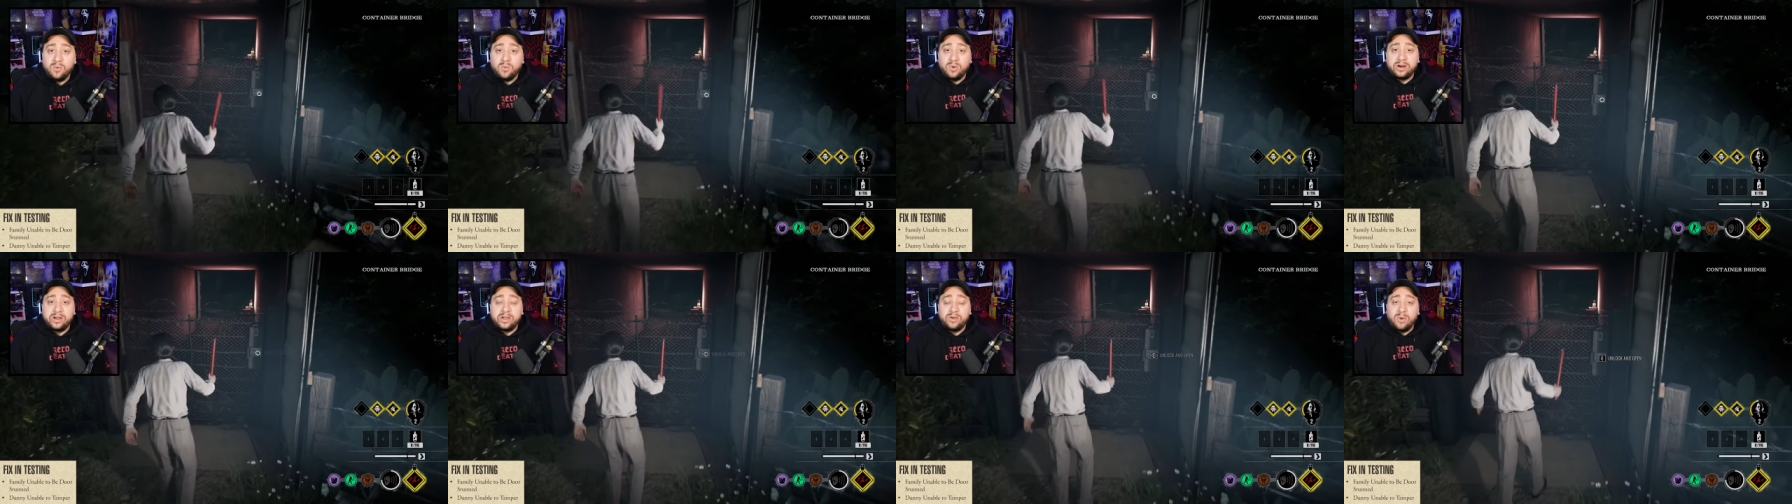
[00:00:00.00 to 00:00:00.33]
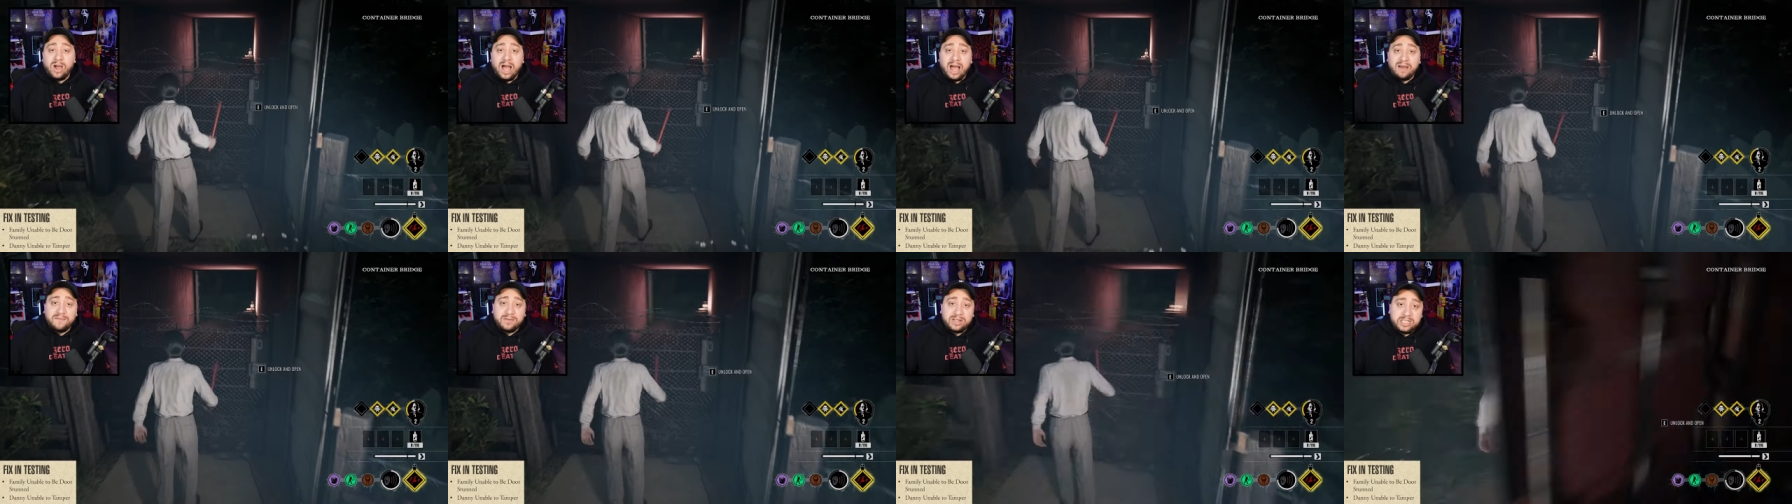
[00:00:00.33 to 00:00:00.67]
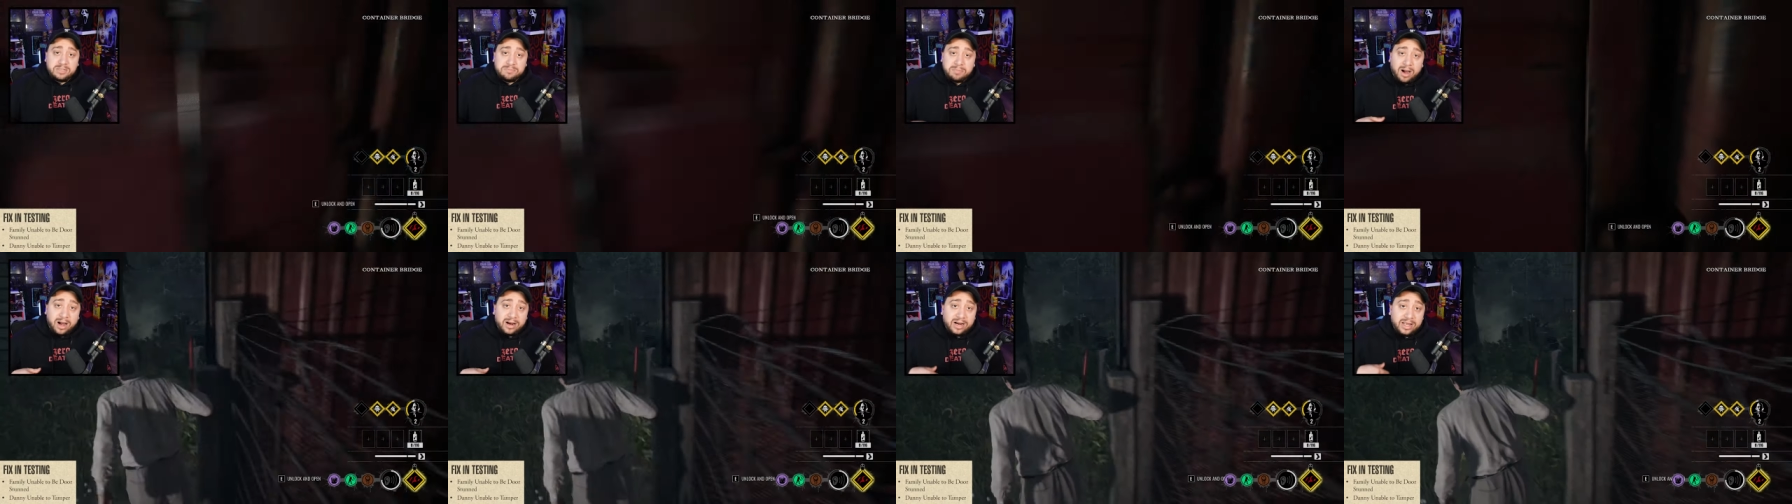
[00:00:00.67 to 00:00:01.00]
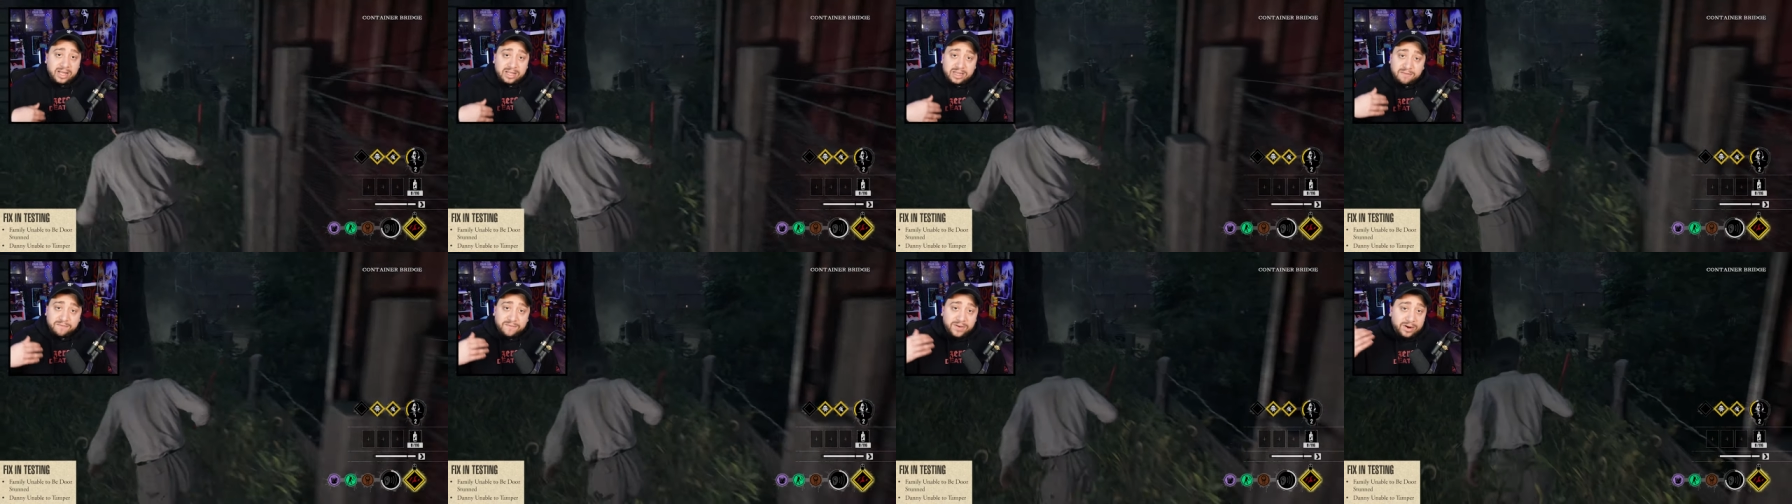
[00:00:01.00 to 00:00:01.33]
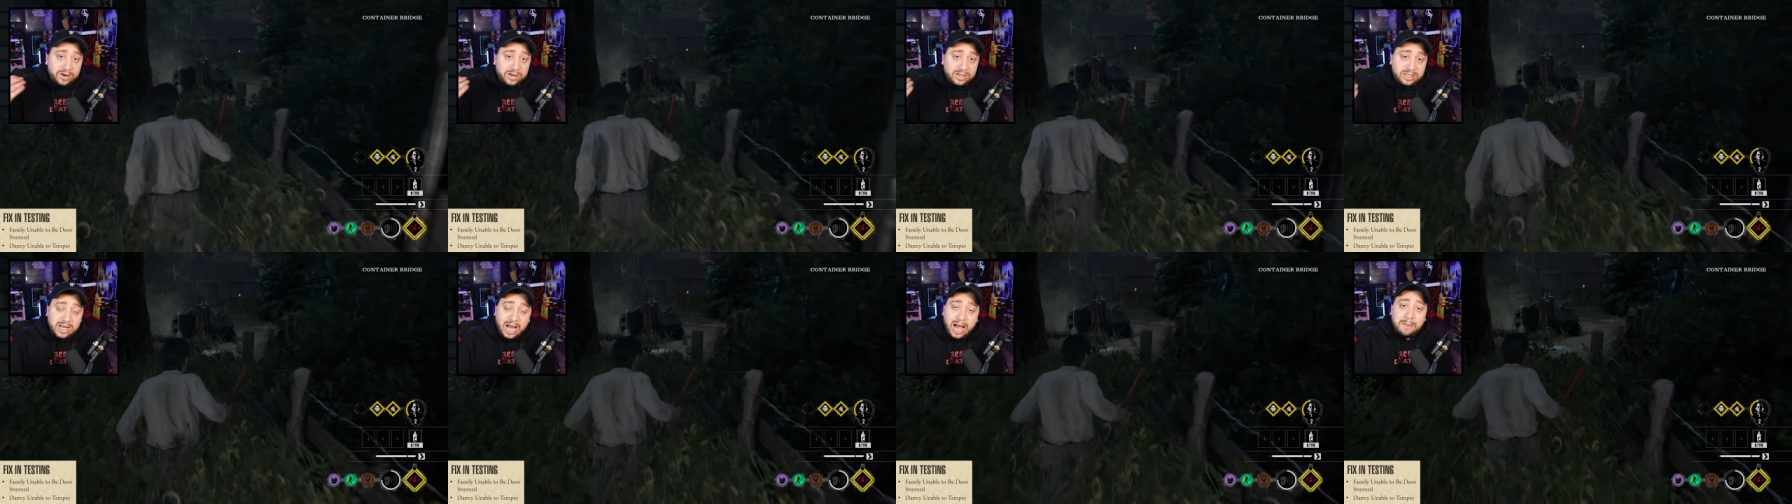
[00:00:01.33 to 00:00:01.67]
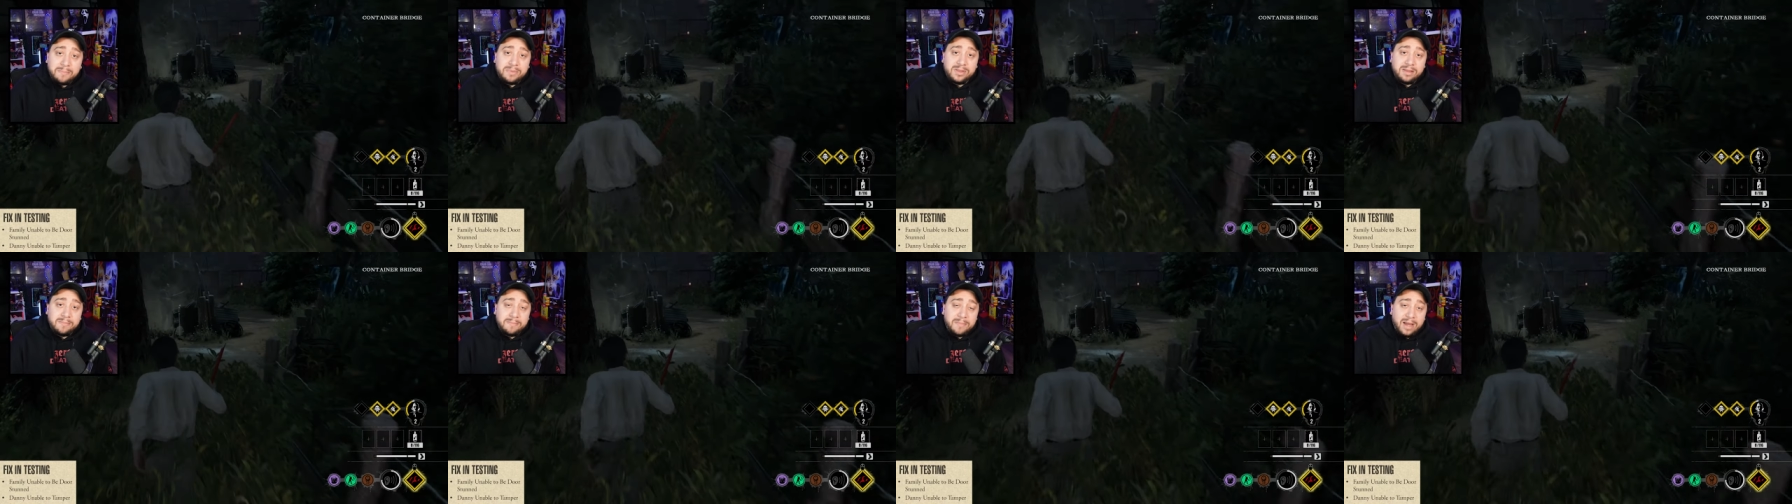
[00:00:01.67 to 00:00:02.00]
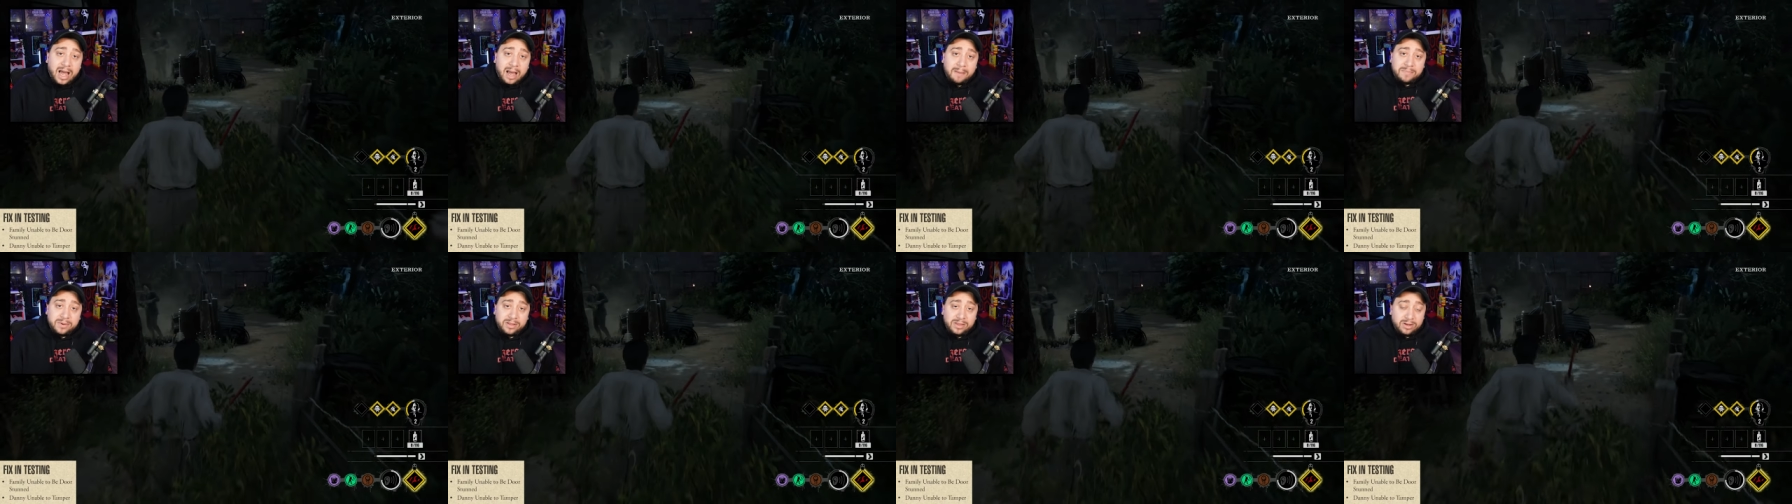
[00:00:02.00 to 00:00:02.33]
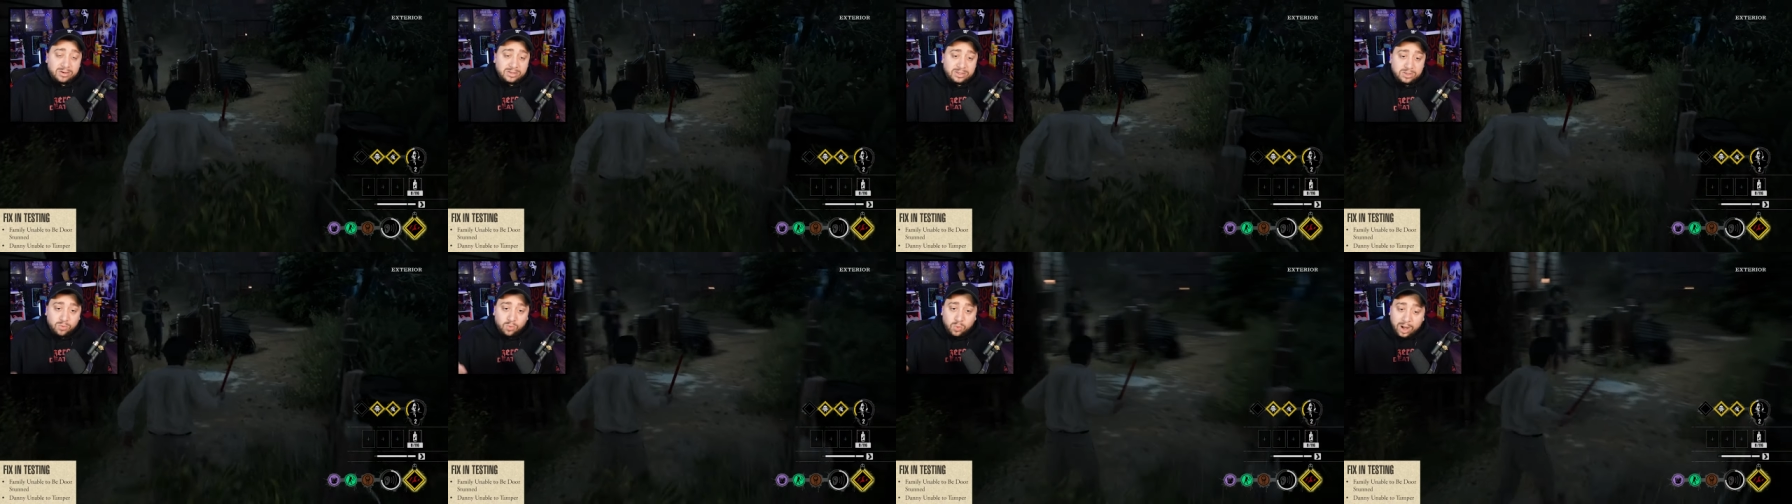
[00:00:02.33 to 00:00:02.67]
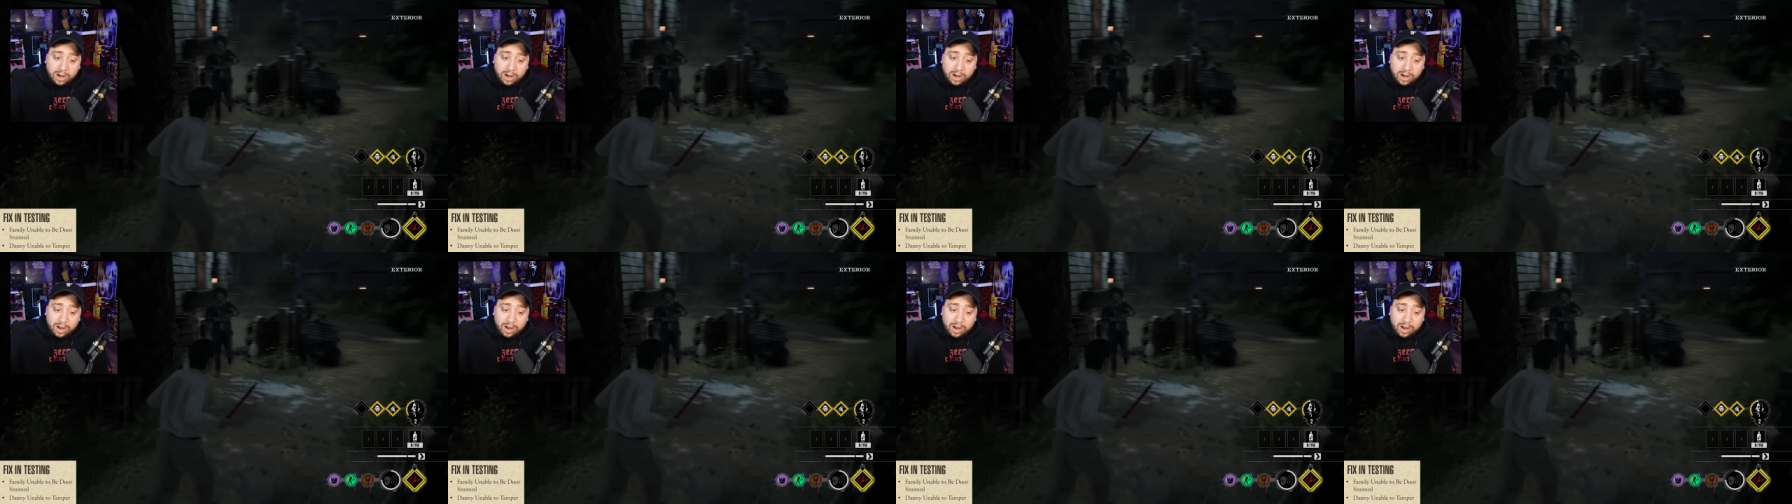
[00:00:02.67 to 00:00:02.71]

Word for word: where you have it spawning at the very top of the map and there's a